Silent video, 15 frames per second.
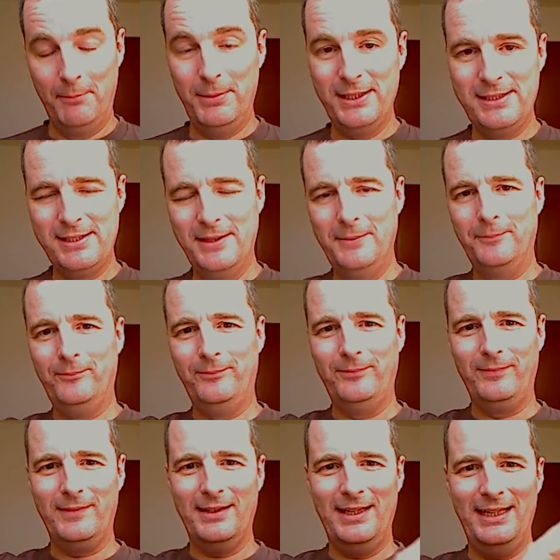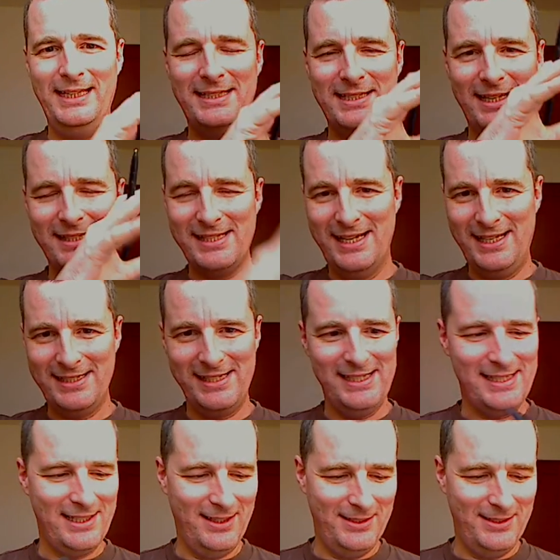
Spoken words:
But each lesson has these